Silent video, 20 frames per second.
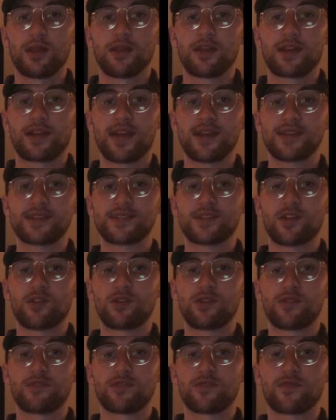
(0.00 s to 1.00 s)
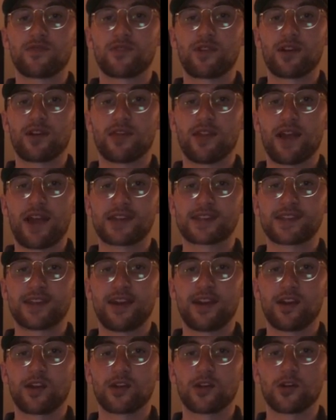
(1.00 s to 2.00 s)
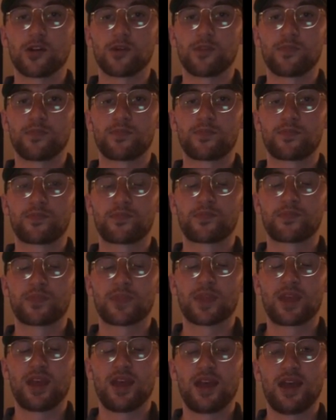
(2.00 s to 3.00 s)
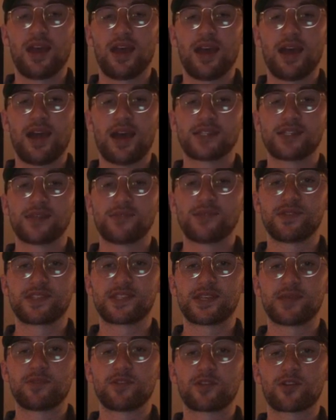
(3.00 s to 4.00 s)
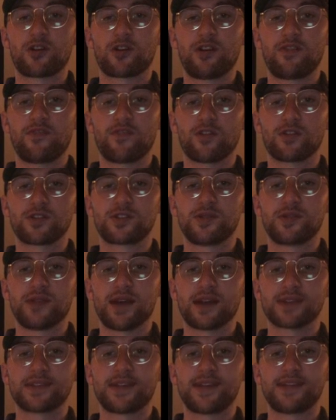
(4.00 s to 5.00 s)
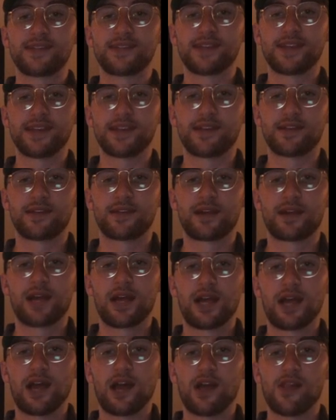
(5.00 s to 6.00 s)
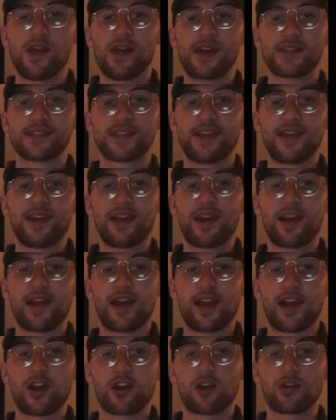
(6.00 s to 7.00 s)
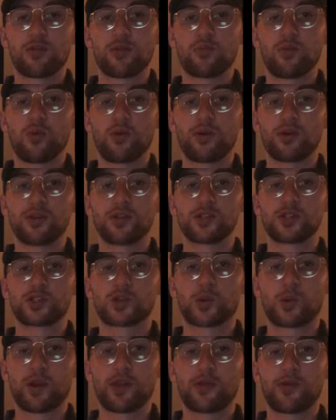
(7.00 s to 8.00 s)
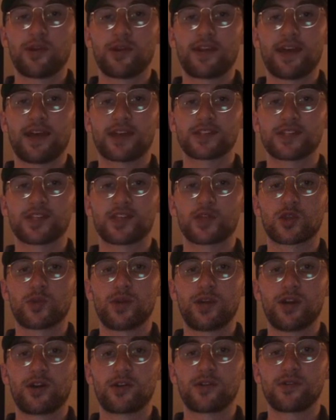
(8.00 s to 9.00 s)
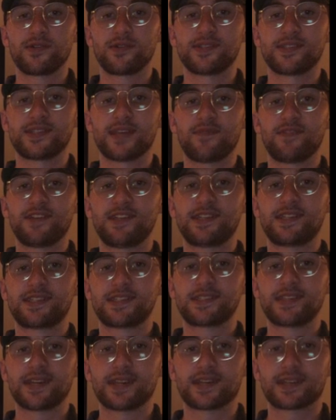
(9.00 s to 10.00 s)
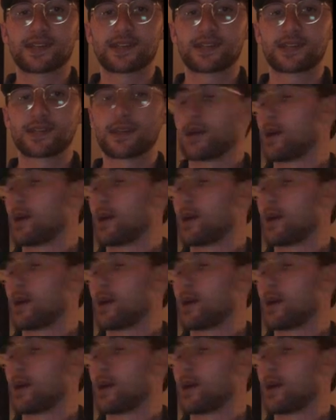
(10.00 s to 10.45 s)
The case is no different for Alaska Air Group. As of December 31st, 2018, Alaska Air employed 23,376